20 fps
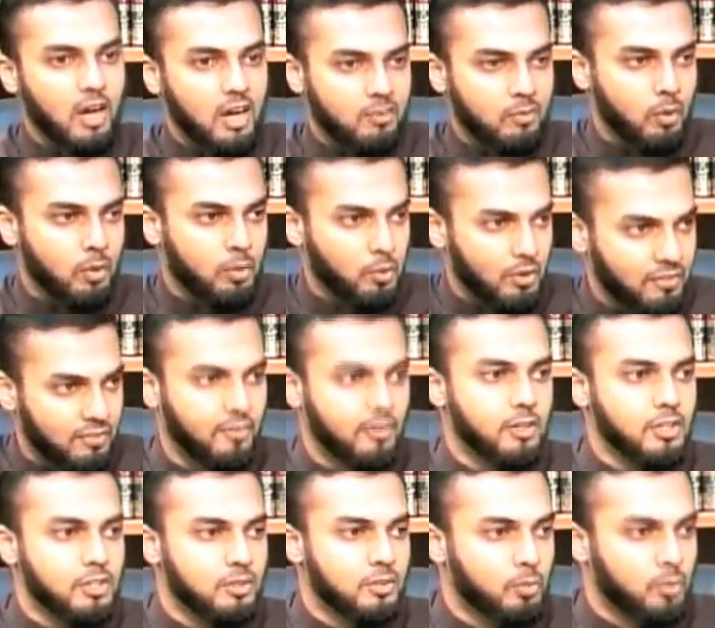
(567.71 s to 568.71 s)
we're referred
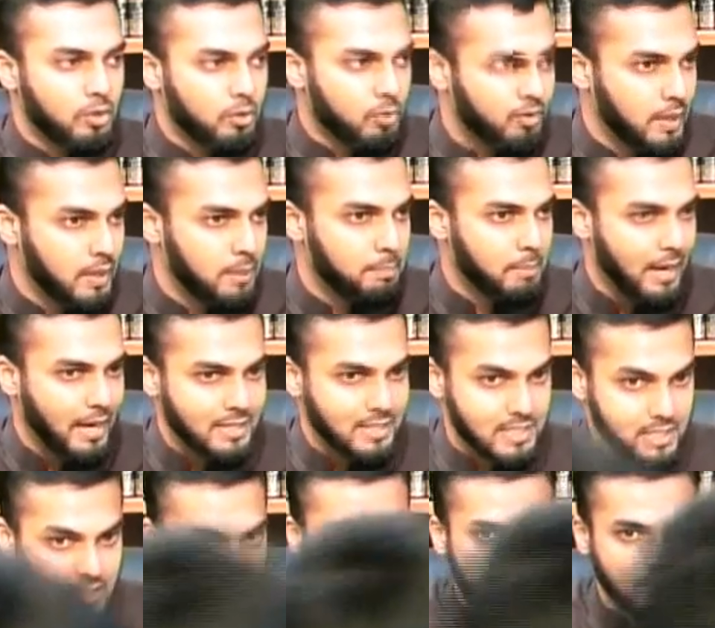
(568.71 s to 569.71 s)
to it by its
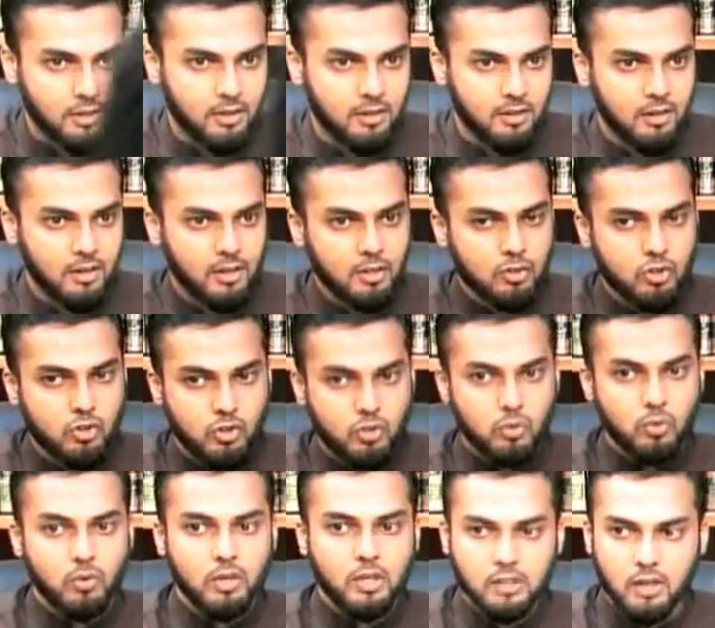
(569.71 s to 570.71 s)
letter,
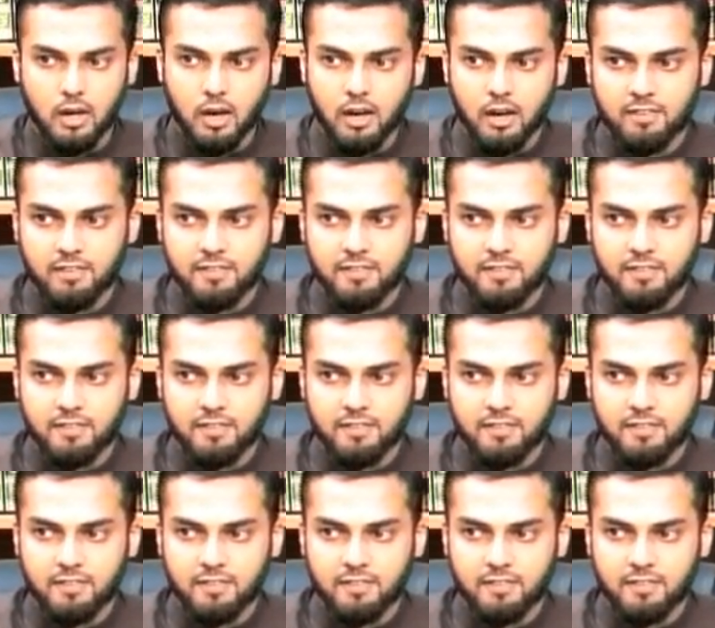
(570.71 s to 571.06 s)
Surat Qaf.